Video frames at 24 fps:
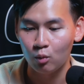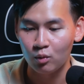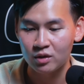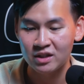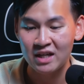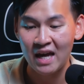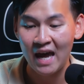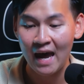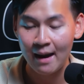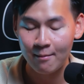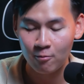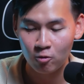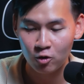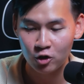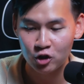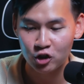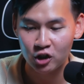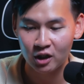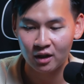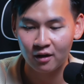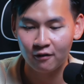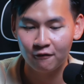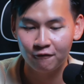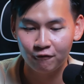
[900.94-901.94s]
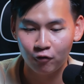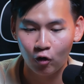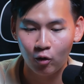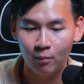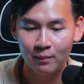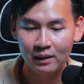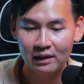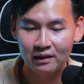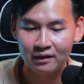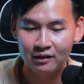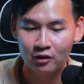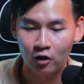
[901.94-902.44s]
was hemorrhaging $4
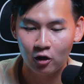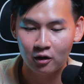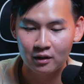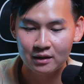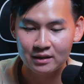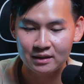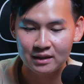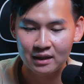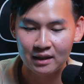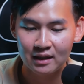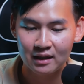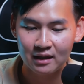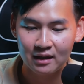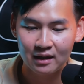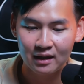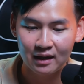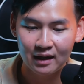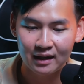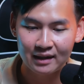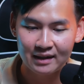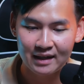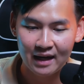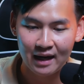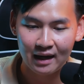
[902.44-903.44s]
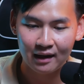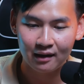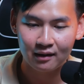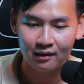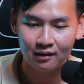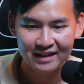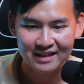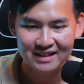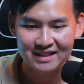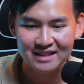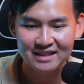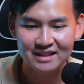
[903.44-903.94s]
million a day.
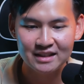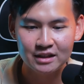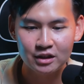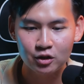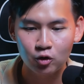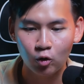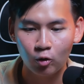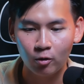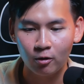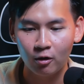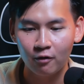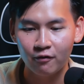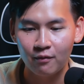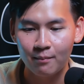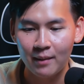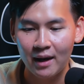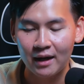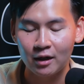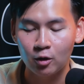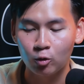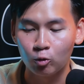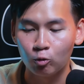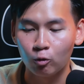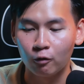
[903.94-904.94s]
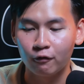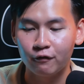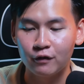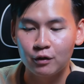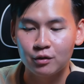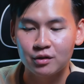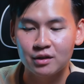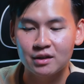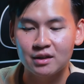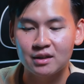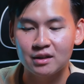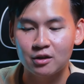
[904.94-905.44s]
This is the story of a man who
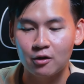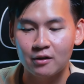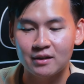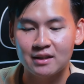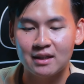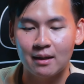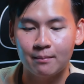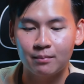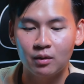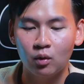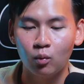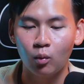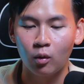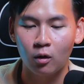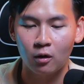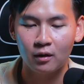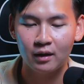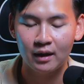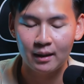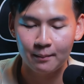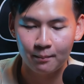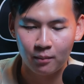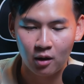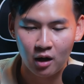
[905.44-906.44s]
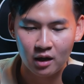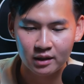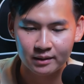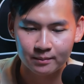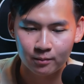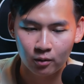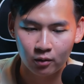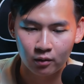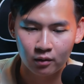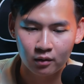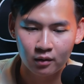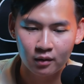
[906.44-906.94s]
refuses to accept the word
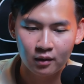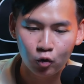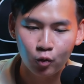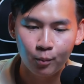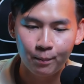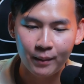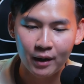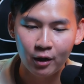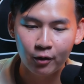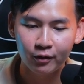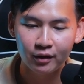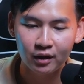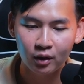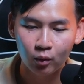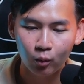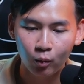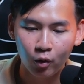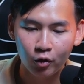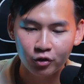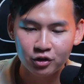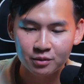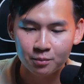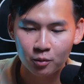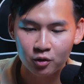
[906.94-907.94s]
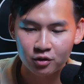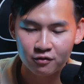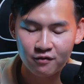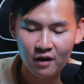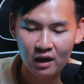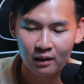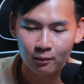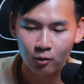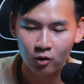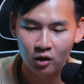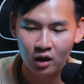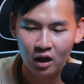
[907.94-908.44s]
impossible, who built the world's most
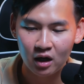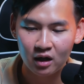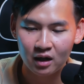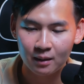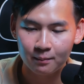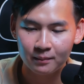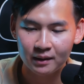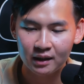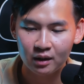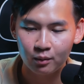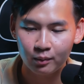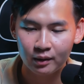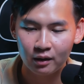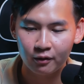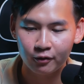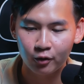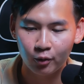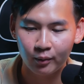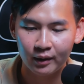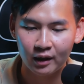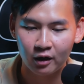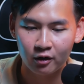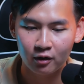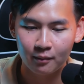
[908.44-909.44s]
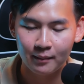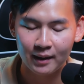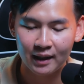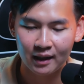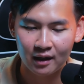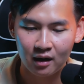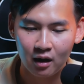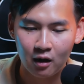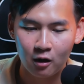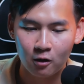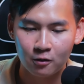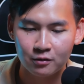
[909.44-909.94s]
valuable car company without knowing how to make
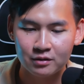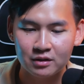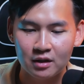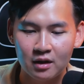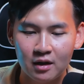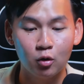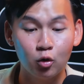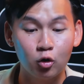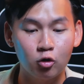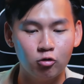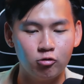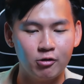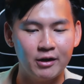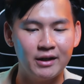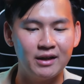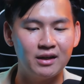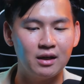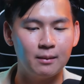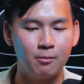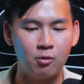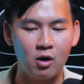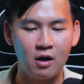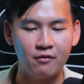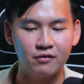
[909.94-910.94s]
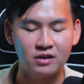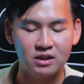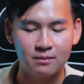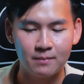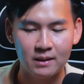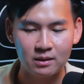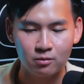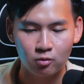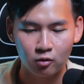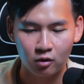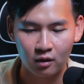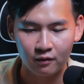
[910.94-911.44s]
cars, who created a private
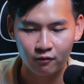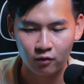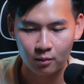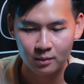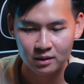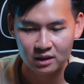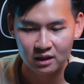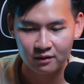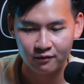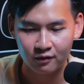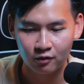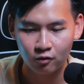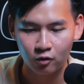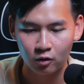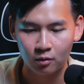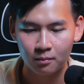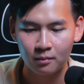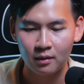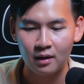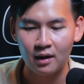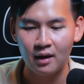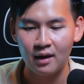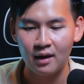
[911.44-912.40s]
space program from his living room,